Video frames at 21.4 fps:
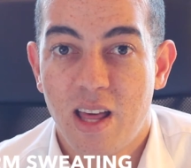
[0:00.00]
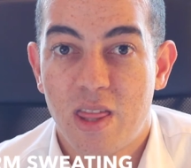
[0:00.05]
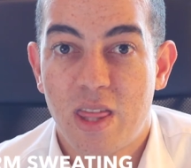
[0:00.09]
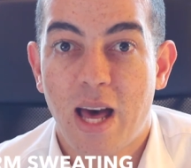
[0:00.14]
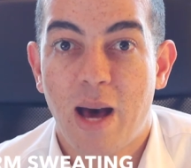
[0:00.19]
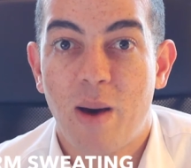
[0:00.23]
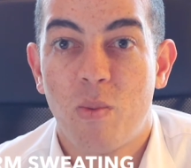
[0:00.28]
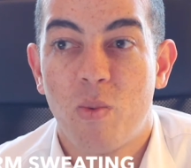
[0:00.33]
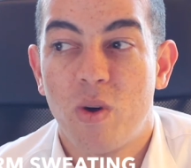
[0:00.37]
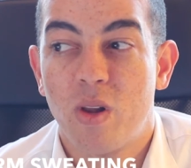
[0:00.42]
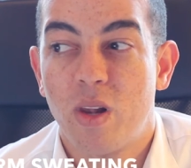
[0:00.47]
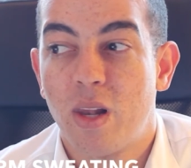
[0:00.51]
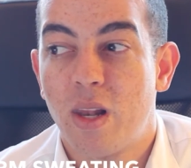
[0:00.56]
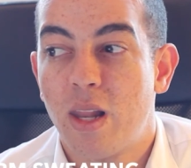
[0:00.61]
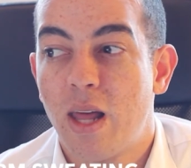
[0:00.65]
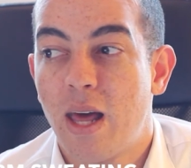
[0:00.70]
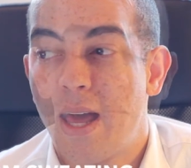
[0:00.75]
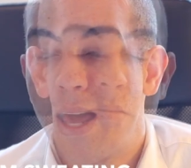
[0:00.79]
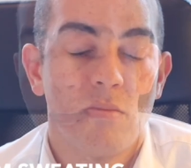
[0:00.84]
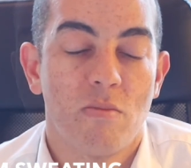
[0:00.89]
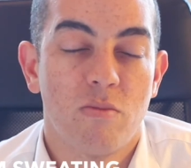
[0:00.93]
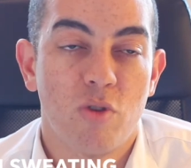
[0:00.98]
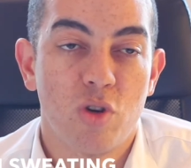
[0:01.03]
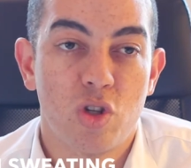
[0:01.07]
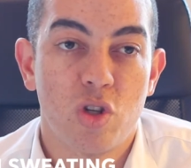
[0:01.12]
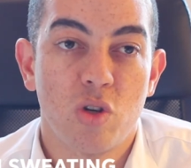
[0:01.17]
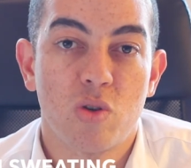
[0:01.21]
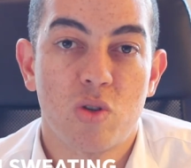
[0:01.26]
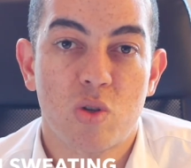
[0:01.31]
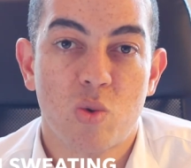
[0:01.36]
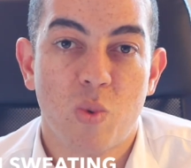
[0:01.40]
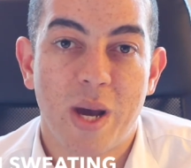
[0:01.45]
That will
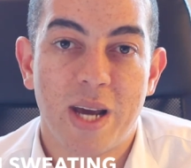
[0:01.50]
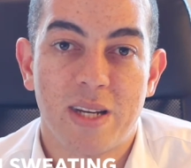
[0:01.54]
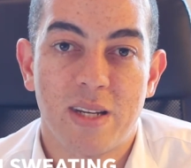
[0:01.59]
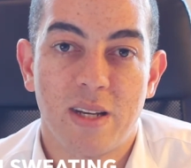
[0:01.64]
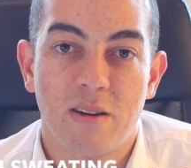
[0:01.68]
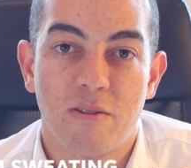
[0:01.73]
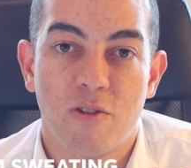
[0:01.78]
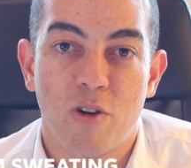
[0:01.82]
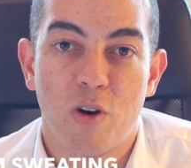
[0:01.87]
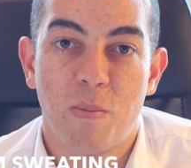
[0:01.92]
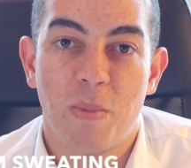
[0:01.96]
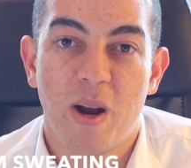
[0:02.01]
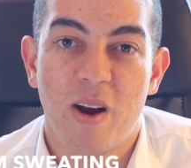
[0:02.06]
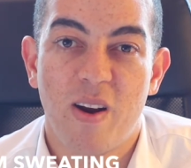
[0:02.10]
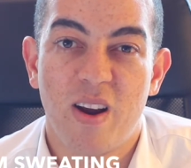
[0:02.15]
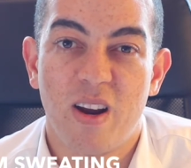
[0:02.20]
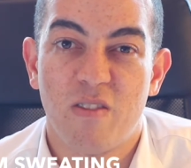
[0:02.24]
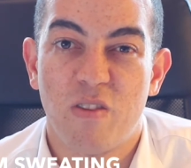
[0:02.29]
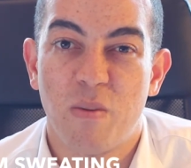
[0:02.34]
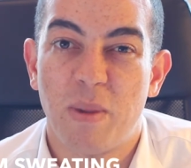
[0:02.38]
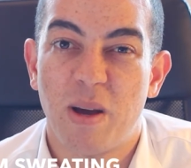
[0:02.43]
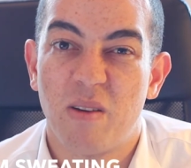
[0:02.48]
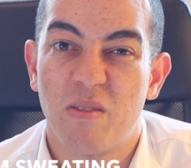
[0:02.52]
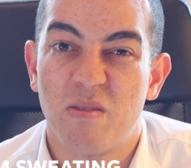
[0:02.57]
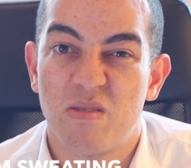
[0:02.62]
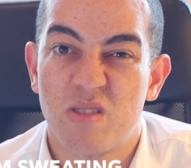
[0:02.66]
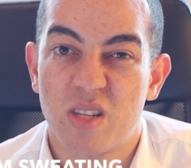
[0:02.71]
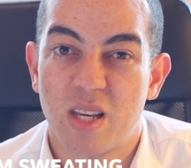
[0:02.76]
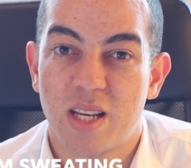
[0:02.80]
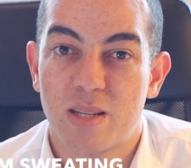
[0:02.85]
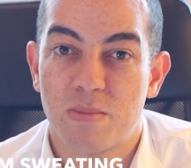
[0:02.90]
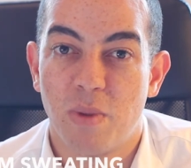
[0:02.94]
reduce sweating for a period of about
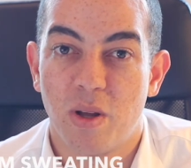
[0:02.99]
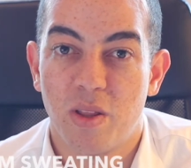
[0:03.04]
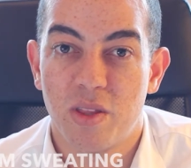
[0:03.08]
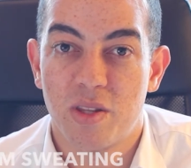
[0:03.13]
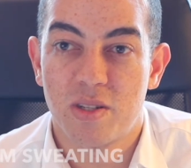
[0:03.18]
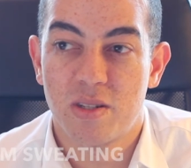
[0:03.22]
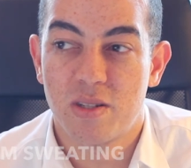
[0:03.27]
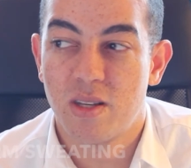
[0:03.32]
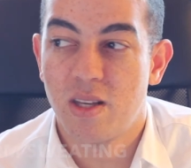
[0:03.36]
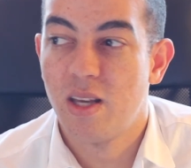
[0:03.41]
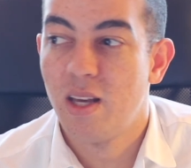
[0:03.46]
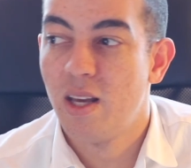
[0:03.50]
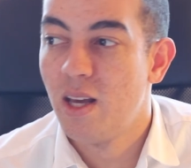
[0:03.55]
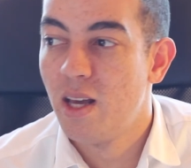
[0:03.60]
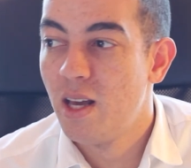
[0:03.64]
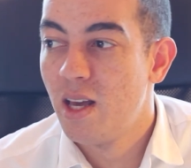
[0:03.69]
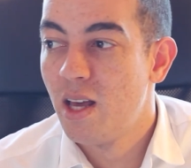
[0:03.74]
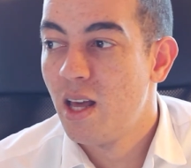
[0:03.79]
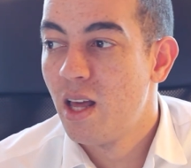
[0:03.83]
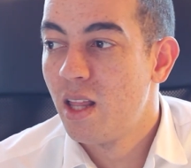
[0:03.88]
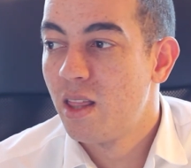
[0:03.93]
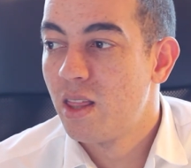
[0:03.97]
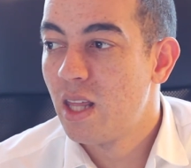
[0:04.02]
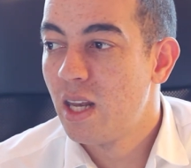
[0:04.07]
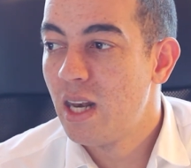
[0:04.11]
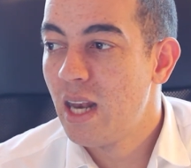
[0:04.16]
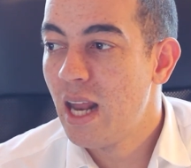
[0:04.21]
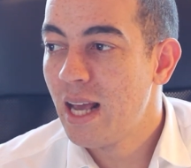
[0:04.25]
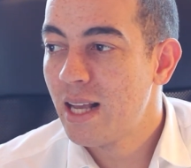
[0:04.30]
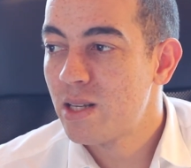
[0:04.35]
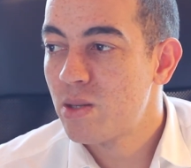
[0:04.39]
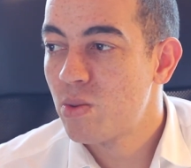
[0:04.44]
6 months. The
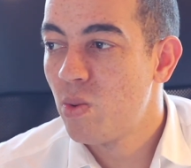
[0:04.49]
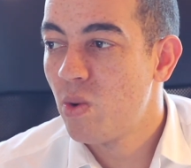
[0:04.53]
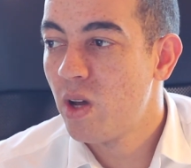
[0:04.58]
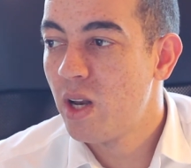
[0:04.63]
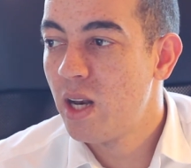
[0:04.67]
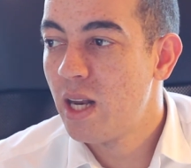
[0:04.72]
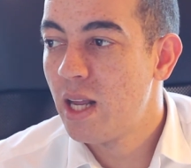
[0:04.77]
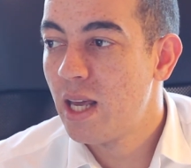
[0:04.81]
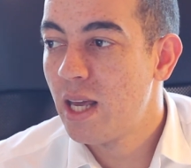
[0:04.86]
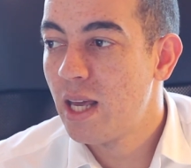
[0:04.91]
next one